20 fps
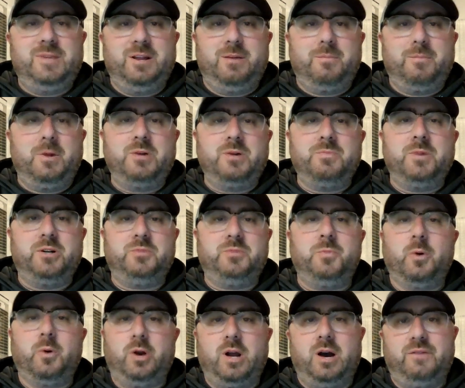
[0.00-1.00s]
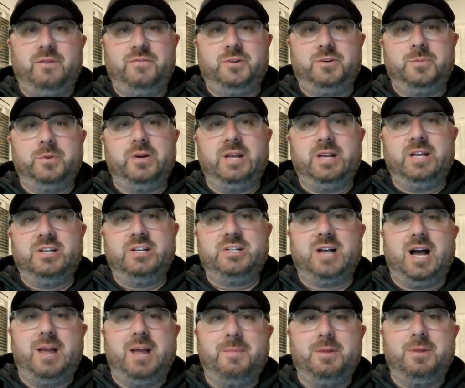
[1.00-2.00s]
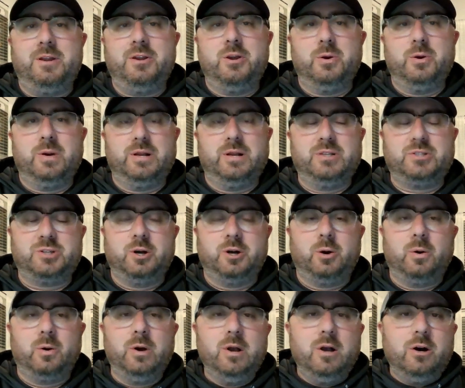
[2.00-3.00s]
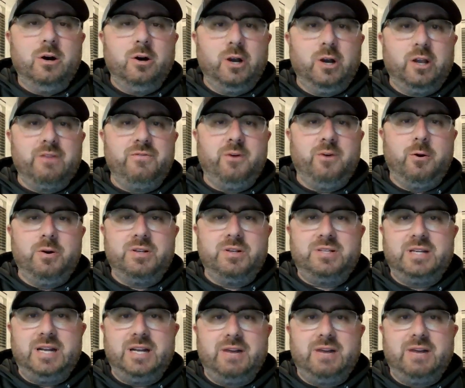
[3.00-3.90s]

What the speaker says: much more comfortable each time you do it. So looking forward to seeing